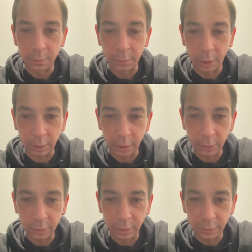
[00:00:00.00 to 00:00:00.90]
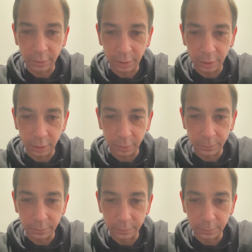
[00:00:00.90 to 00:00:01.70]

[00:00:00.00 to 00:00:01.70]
Mark Unity signing off.